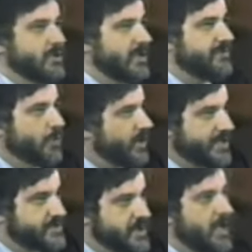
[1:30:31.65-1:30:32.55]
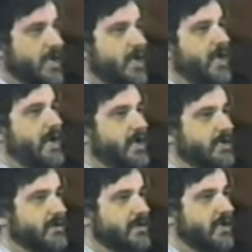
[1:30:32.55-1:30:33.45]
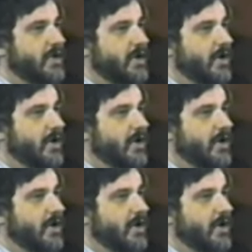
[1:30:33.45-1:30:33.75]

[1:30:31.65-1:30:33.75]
to early 40s and uh,